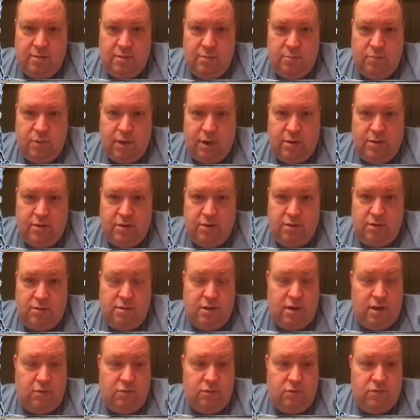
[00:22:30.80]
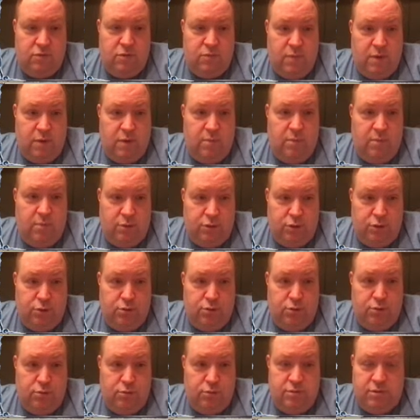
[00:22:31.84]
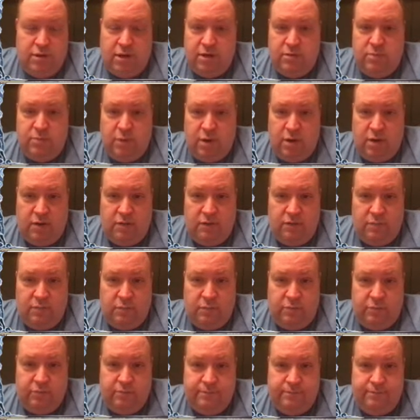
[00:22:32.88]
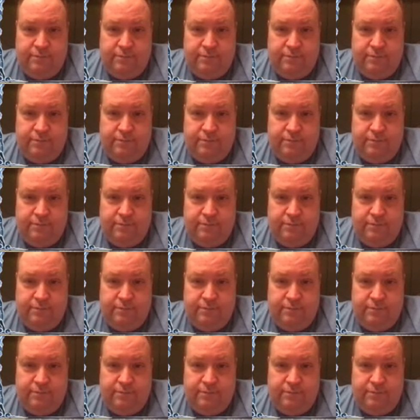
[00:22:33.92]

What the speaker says: packing your deck with as many blues as possible,